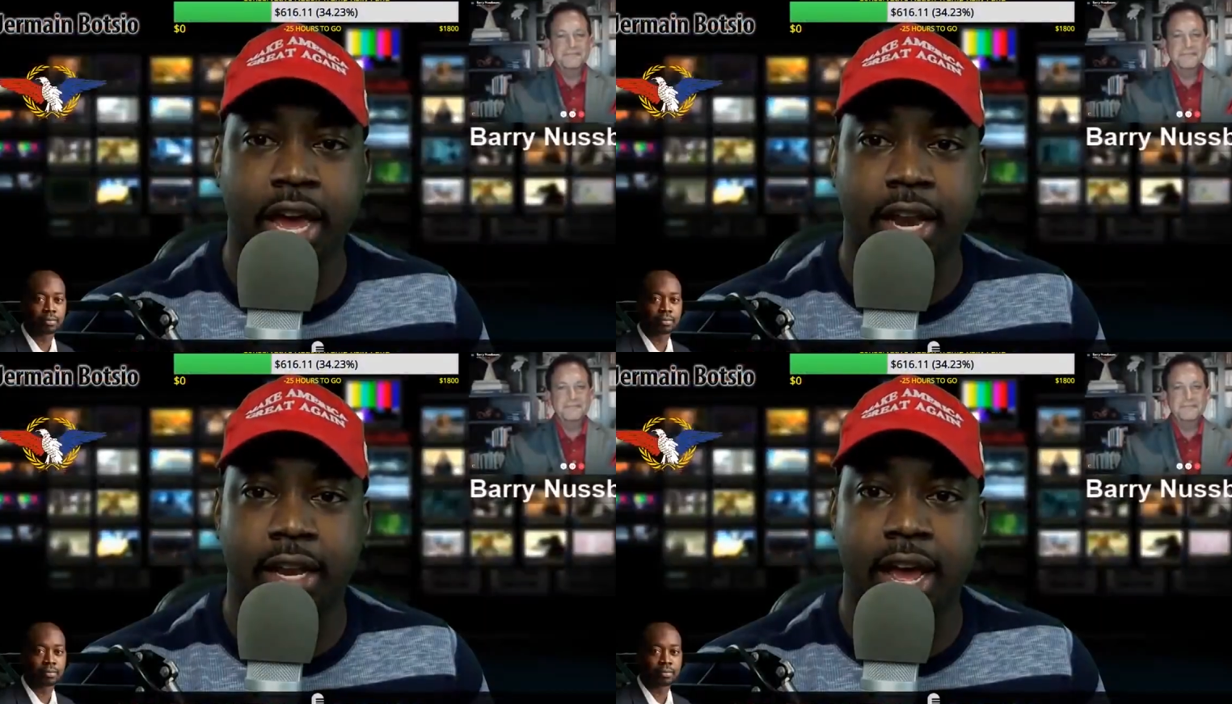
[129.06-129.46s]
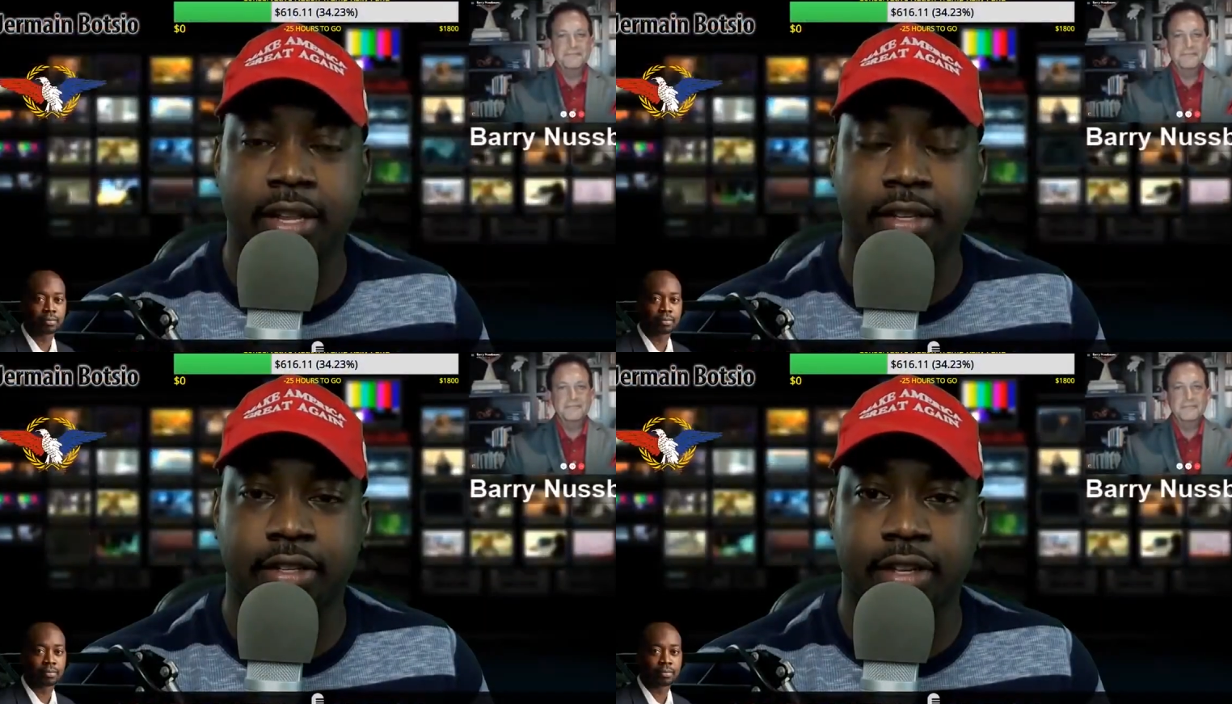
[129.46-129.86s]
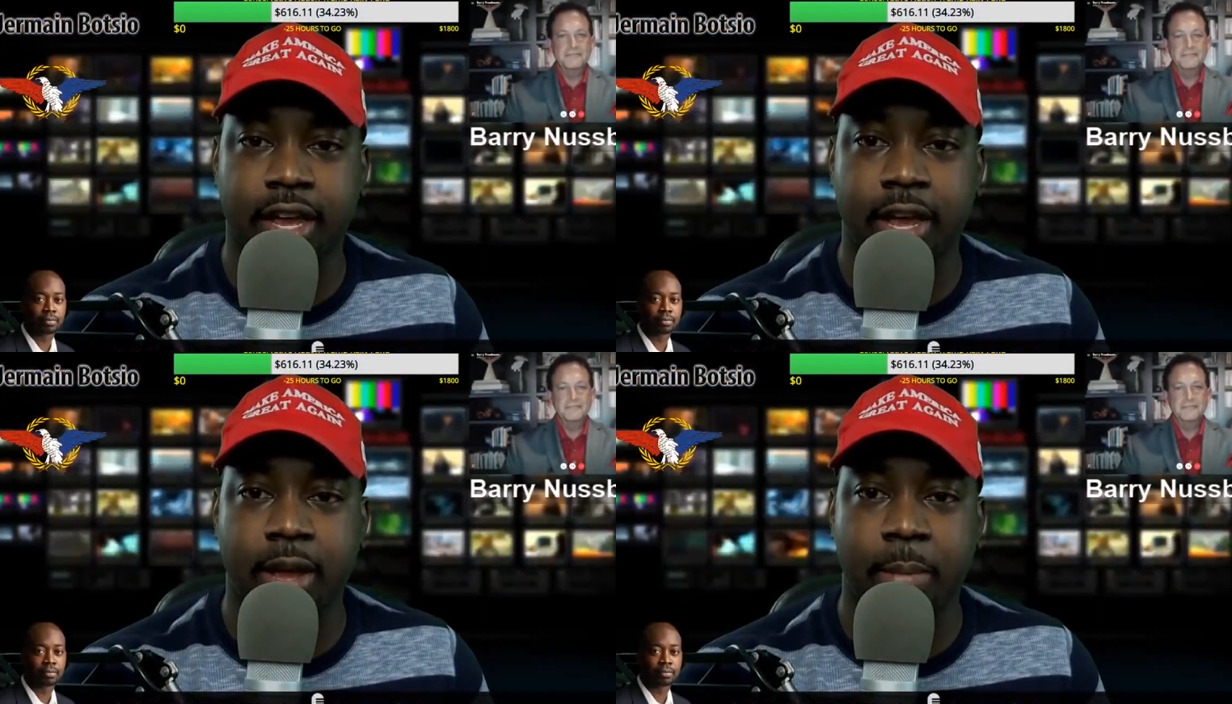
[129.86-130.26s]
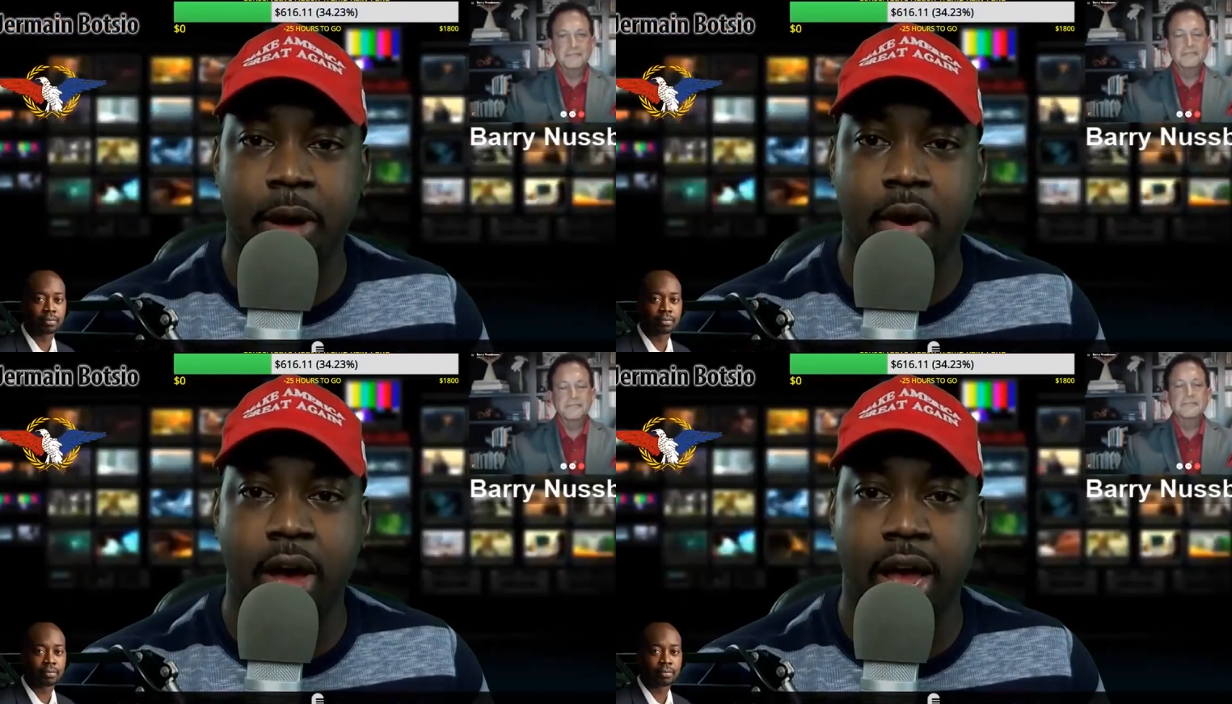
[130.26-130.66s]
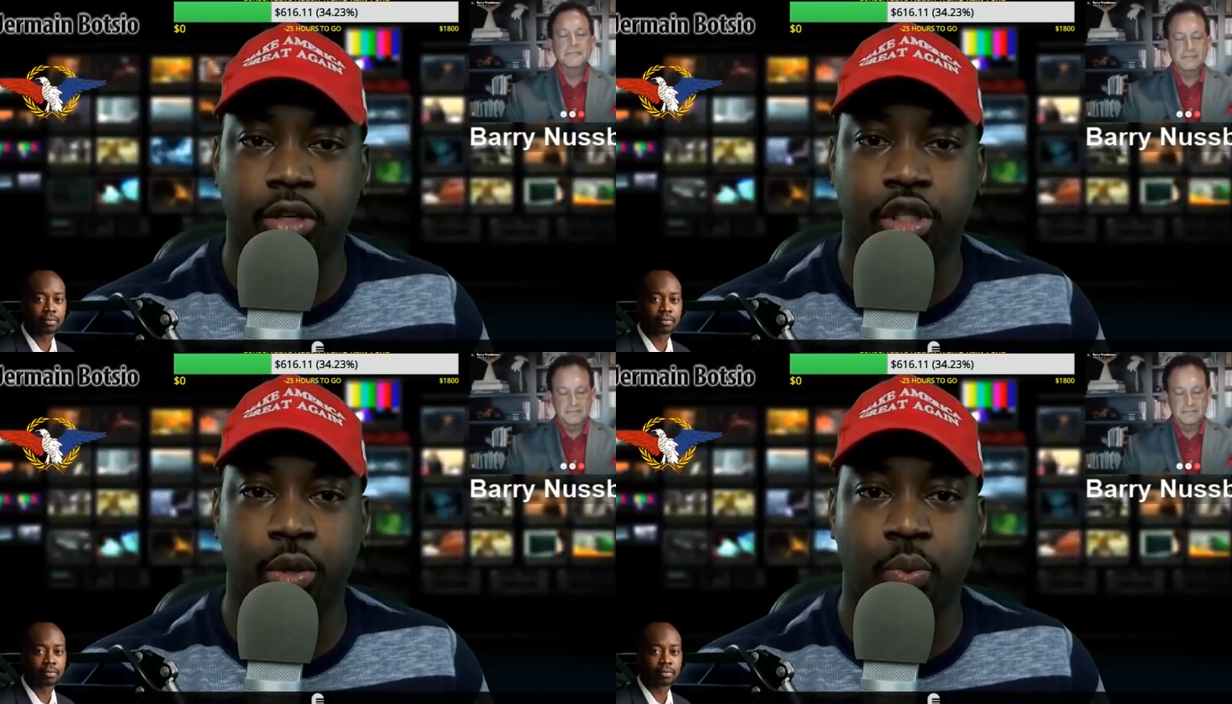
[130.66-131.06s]
Speaker 1: had a lot to say about
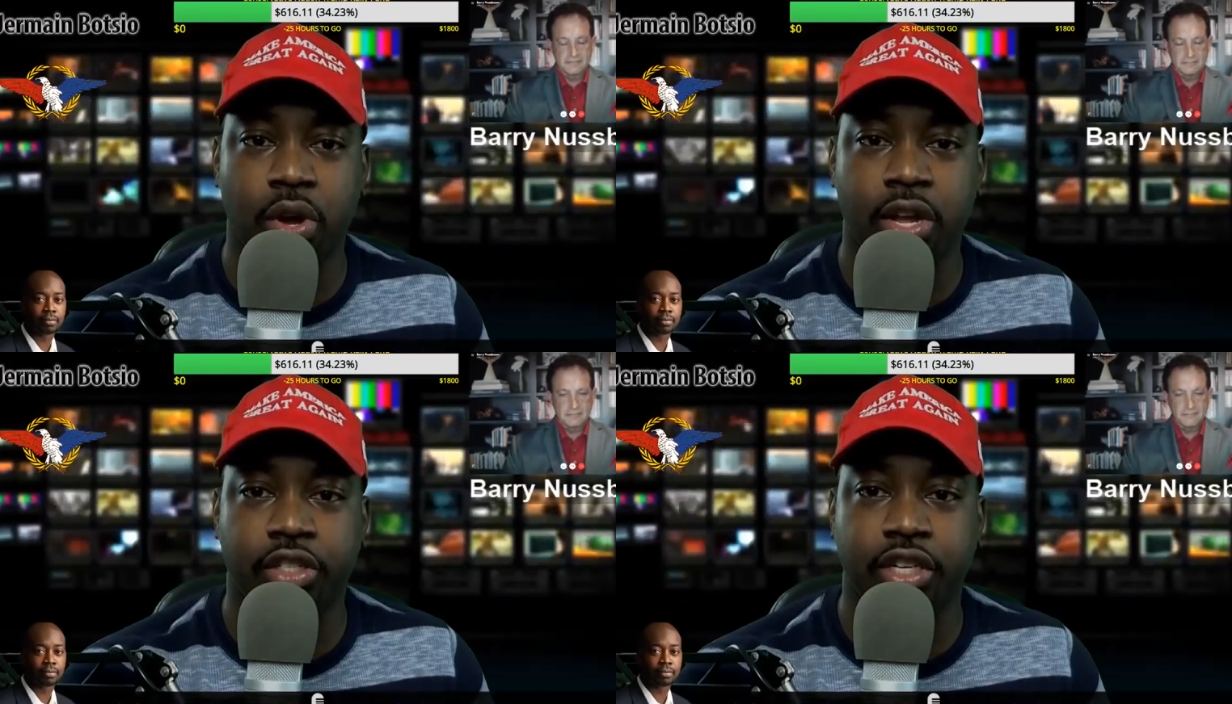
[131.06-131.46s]
how she won.